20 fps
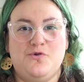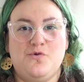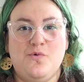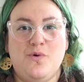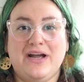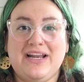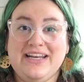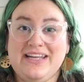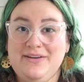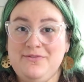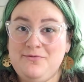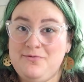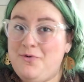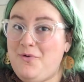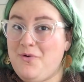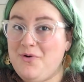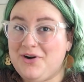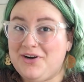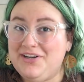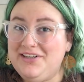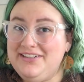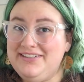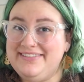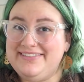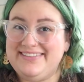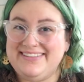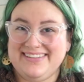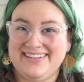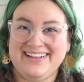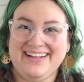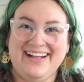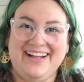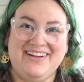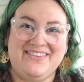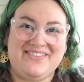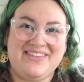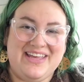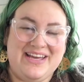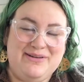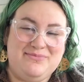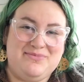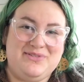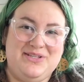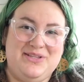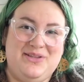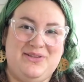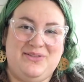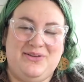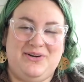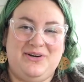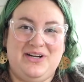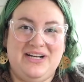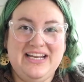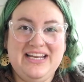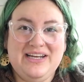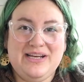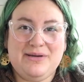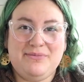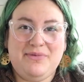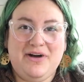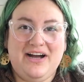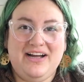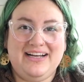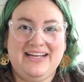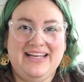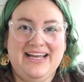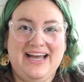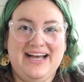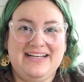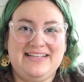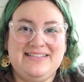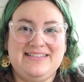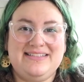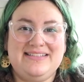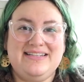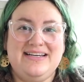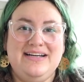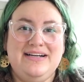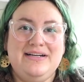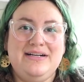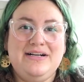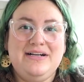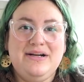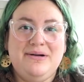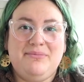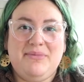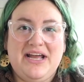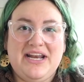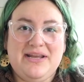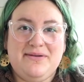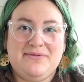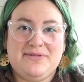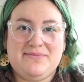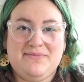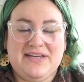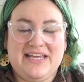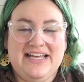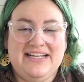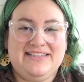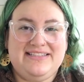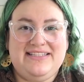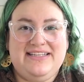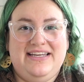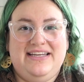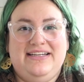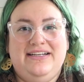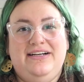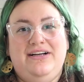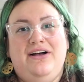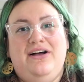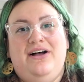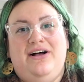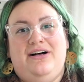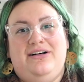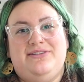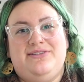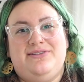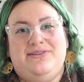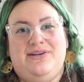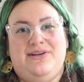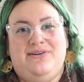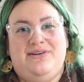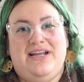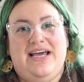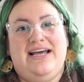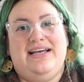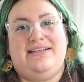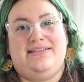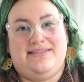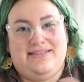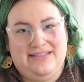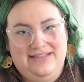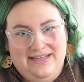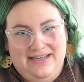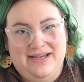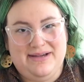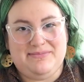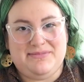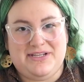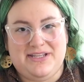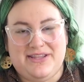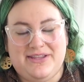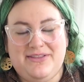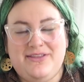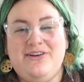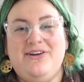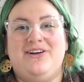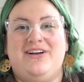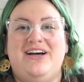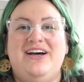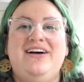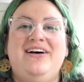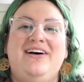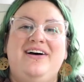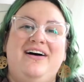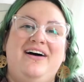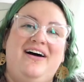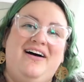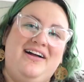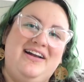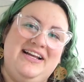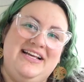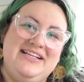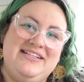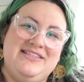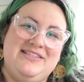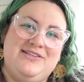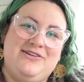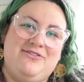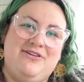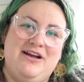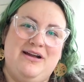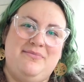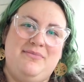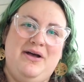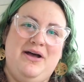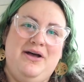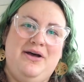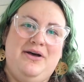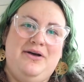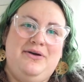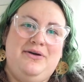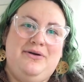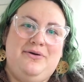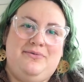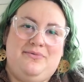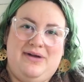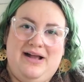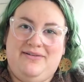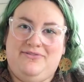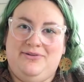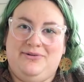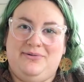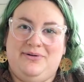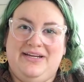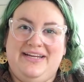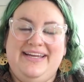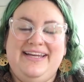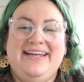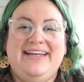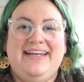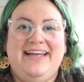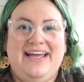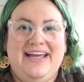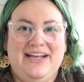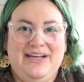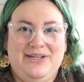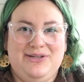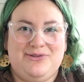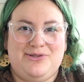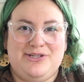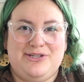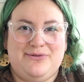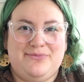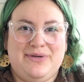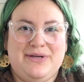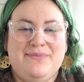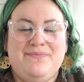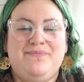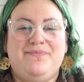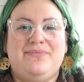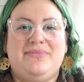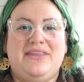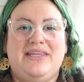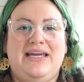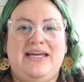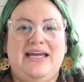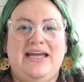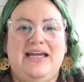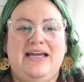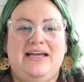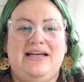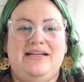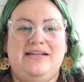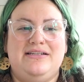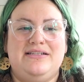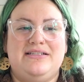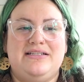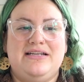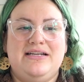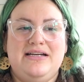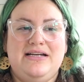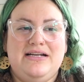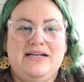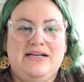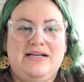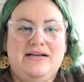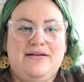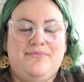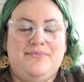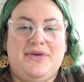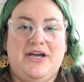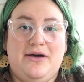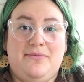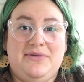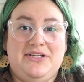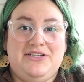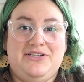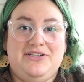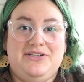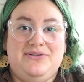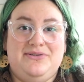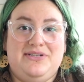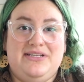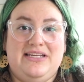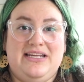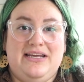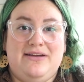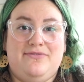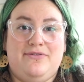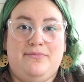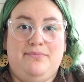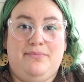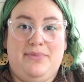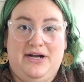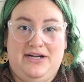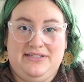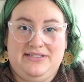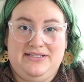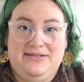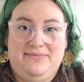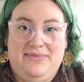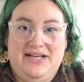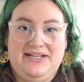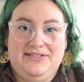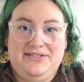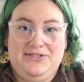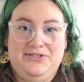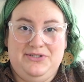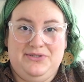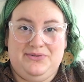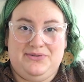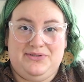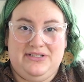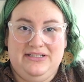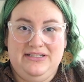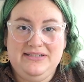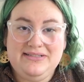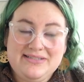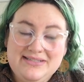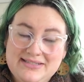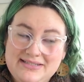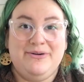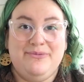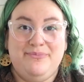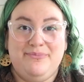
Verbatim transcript: 24 of the M to the Third Knitting Podcast. My name is Mackenzie, also known as M to the Third, on Instagram, Ravelry, and YouTube. And I'm coming to you today from Boston, Massachusetts,